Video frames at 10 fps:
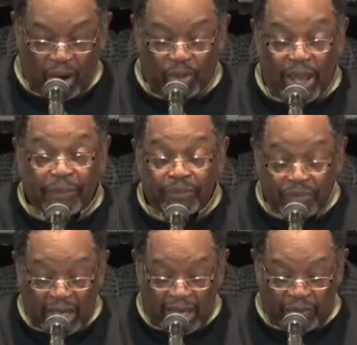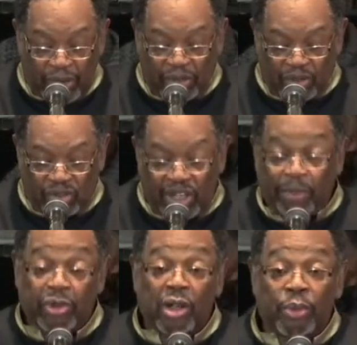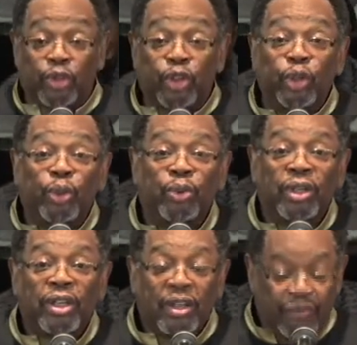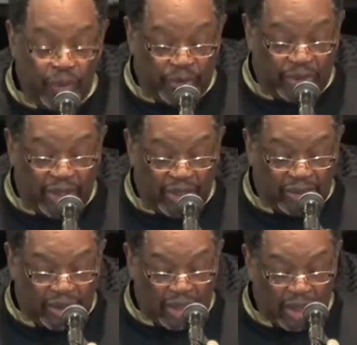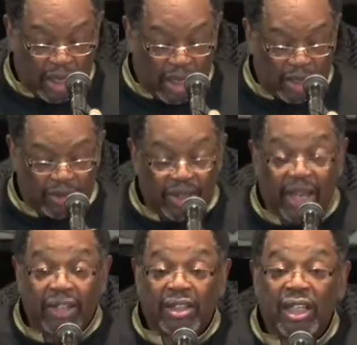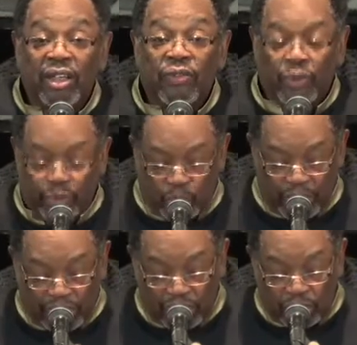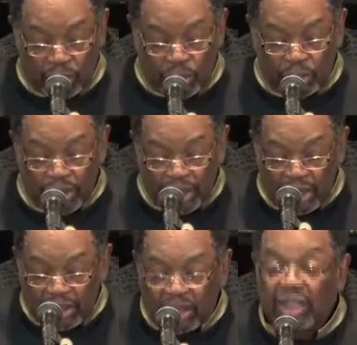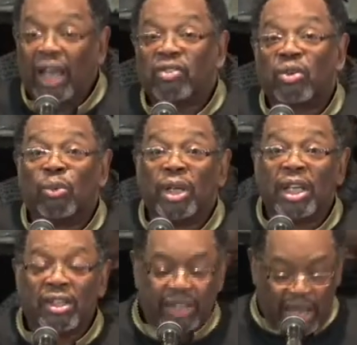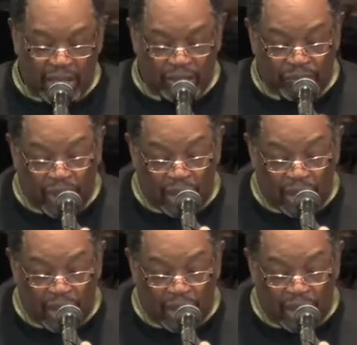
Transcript: All right, in Ephesians chapter number 2, verses uh, 19 through 22 the text reads as